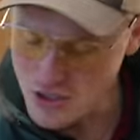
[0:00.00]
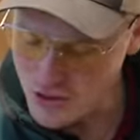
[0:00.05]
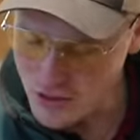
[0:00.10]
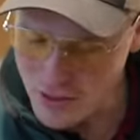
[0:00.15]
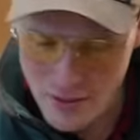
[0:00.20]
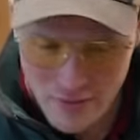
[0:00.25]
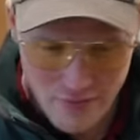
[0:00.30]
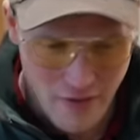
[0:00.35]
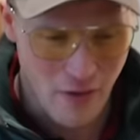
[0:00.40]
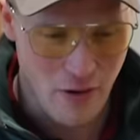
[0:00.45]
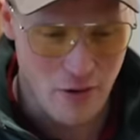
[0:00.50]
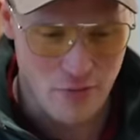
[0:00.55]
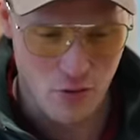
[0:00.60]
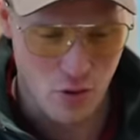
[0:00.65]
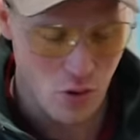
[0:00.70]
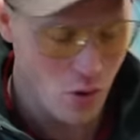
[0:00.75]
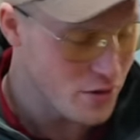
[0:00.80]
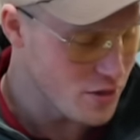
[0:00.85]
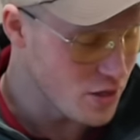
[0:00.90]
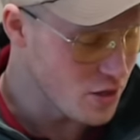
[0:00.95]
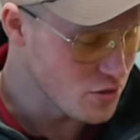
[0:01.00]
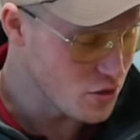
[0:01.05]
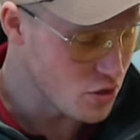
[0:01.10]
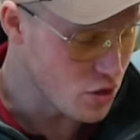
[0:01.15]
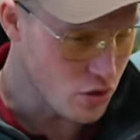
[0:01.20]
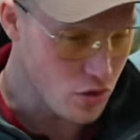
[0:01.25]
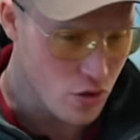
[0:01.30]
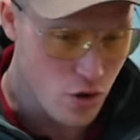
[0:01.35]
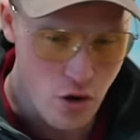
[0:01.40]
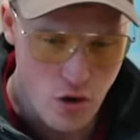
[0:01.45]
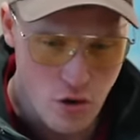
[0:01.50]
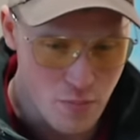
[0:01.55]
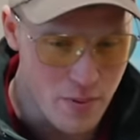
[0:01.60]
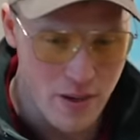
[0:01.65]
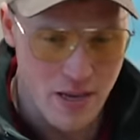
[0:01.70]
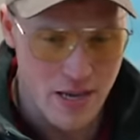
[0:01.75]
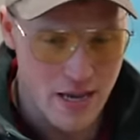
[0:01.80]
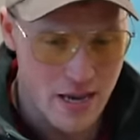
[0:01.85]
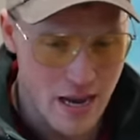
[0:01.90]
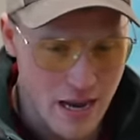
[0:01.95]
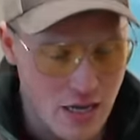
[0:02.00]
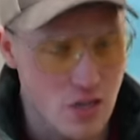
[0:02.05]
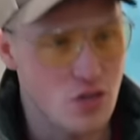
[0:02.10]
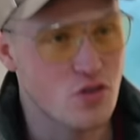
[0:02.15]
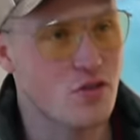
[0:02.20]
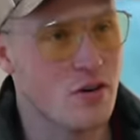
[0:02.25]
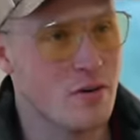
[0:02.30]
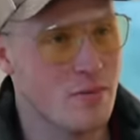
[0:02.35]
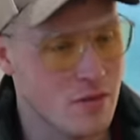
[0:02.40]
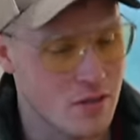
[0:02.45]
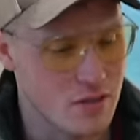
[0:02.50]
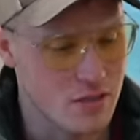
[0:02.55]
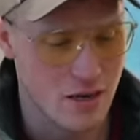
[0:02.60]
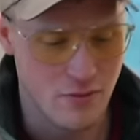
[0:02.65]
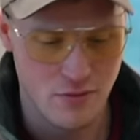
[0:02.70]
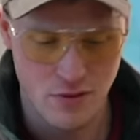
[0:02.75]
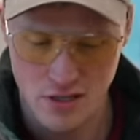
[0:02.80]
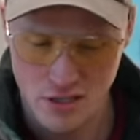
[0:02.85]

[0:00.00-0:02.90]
extremely varied for a lot of guns that could be extremely the same.